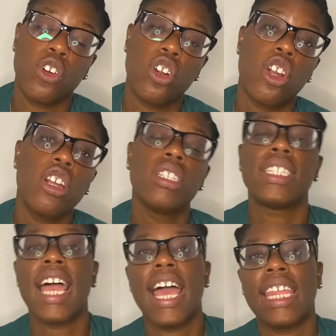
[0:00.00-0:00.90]
for her
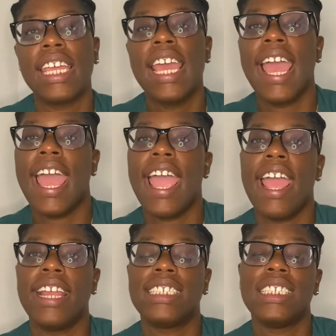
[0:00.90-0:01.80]
daddy,
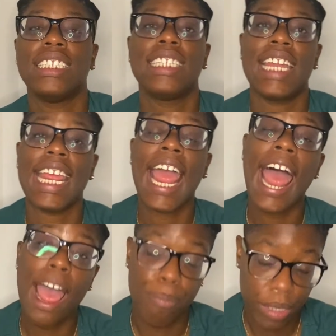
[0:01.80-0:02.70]
and she's getting
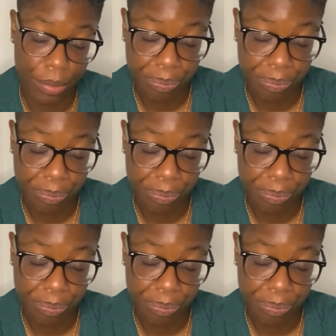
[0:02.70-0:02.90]
happy.